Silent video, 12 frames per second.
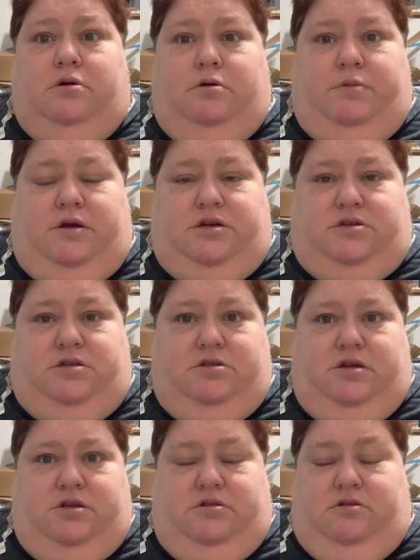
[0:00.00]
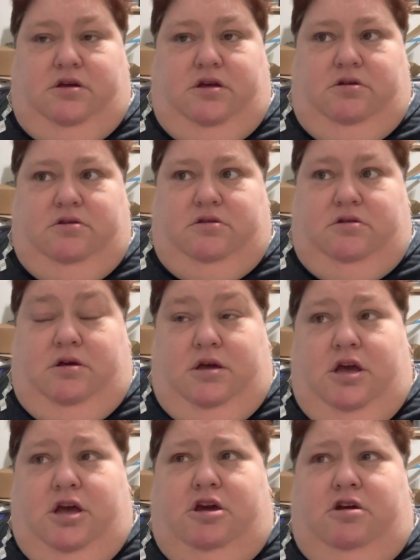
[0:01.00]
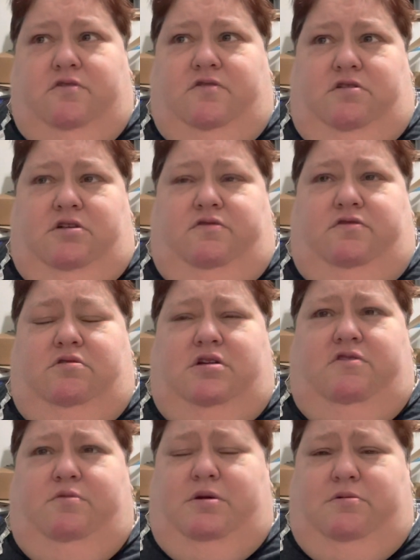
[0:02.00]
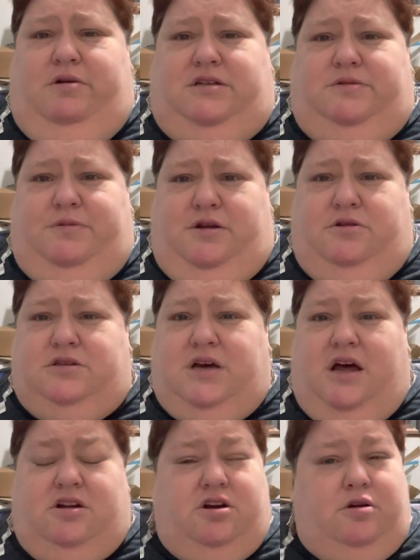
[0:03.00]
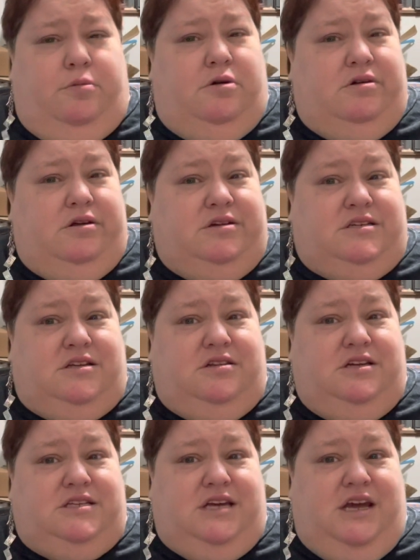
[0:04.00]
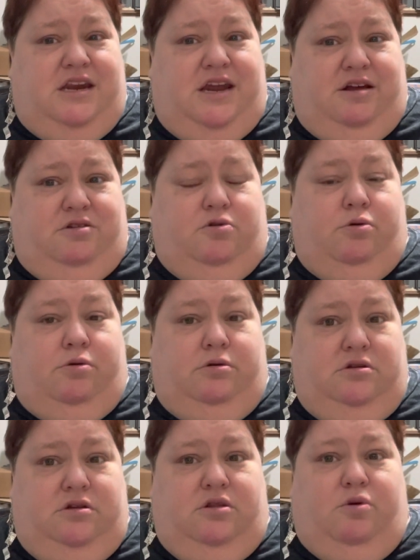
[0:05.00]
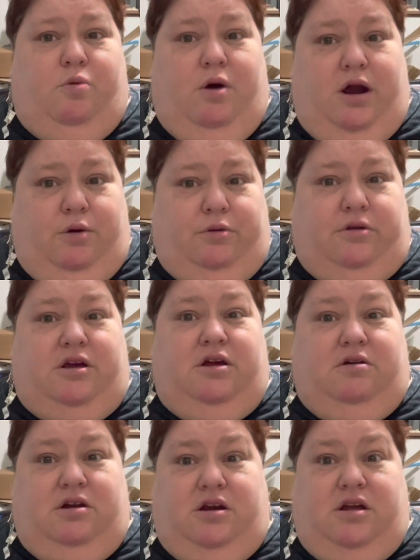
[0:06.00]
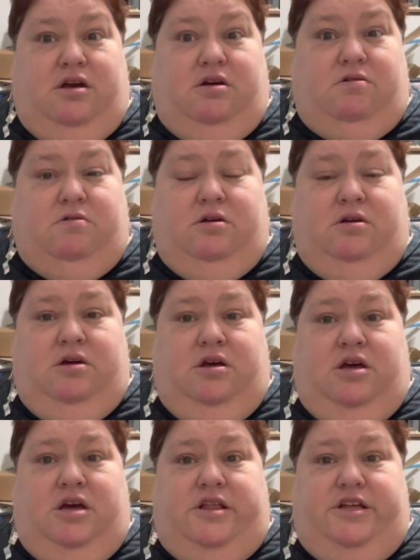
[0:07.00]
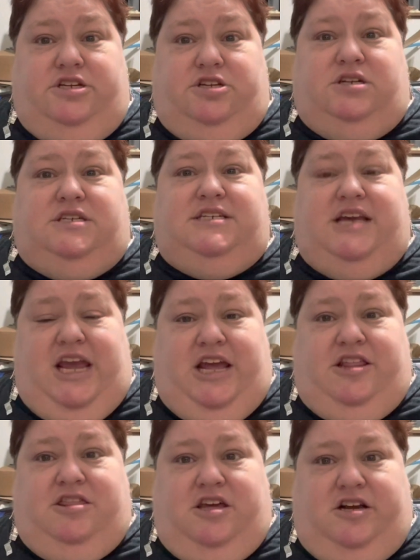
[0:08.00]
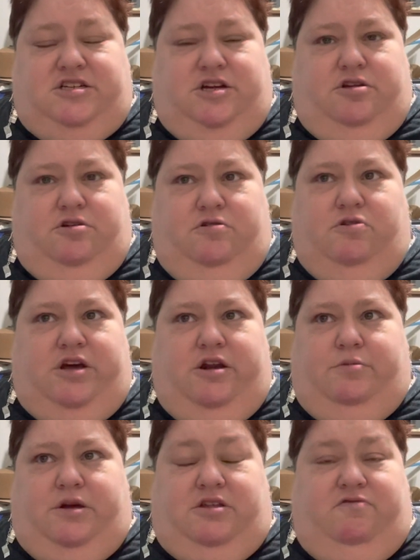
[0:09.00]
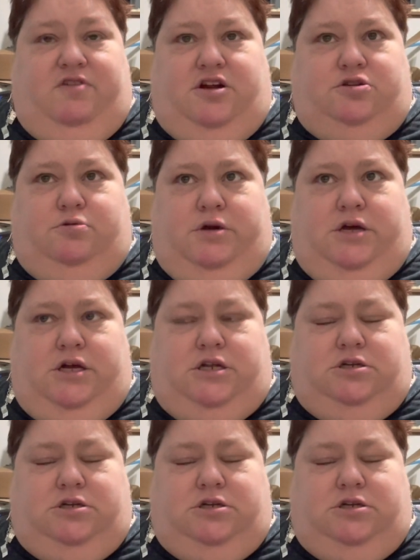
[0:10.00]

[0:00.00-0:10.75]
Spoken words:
I mean, because if you've never been around somebody who's got a terminal illness and it's getting down to the wire where they're getting ready to go, they start saying things, and you look at them like they've got 2 heads.